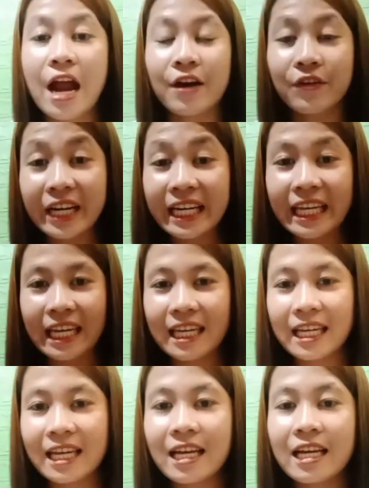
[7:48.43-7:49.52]
Reading
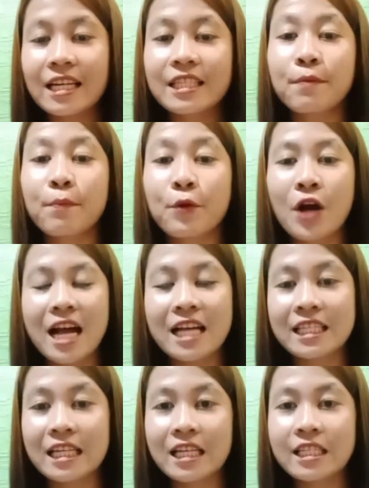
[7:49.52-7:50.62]
is the
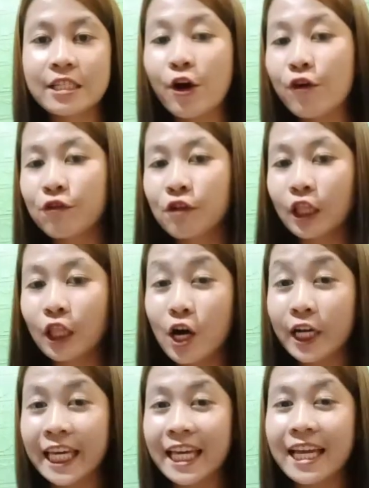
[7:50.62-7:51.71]
process of
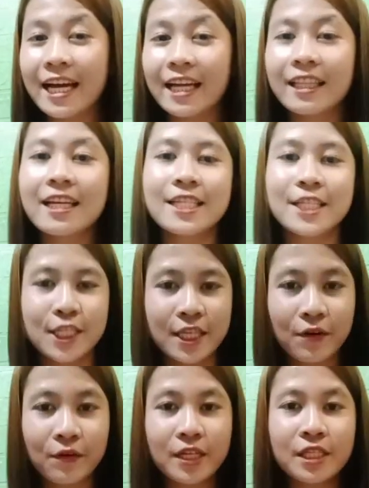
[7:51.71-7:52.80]
looking at a
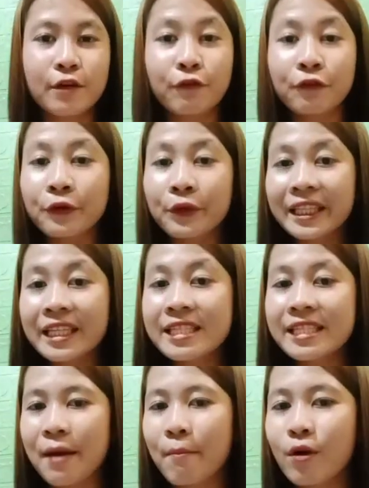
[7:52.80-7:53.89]
series of written
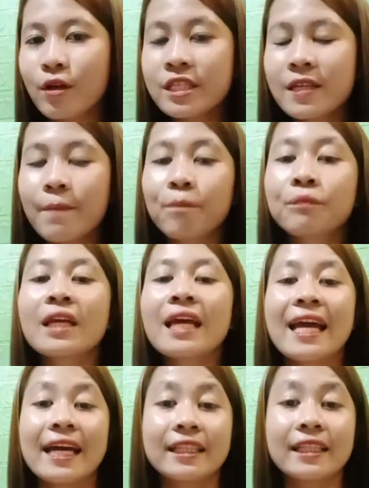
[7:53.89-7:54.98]
symbols
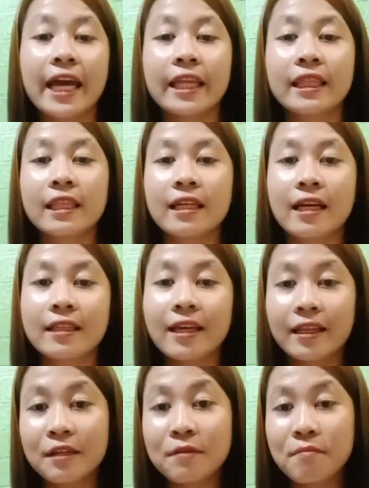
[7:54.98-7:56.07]
and
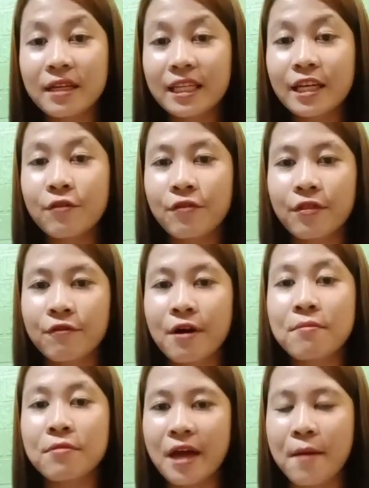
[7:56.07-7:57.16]
getting meaning
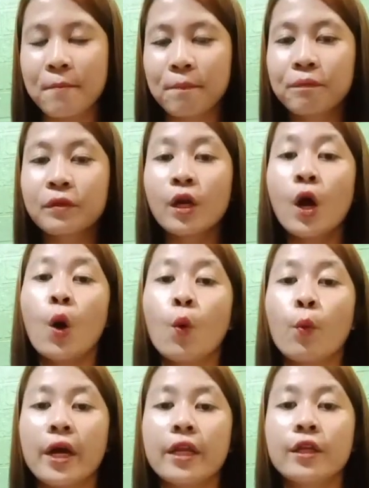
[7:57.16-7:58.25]
from them.
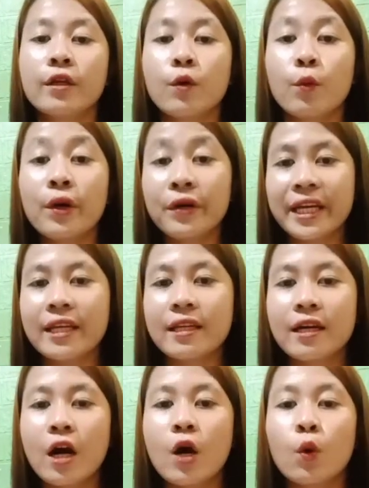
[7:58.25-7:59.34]
When we read,
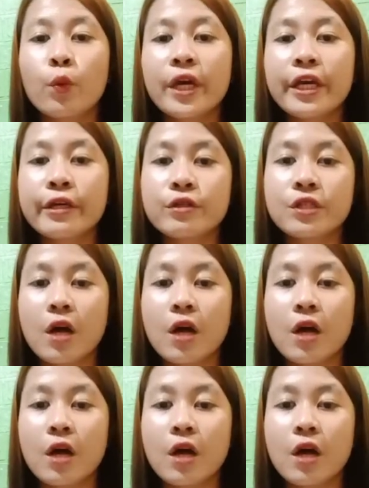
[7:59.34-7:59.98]
we use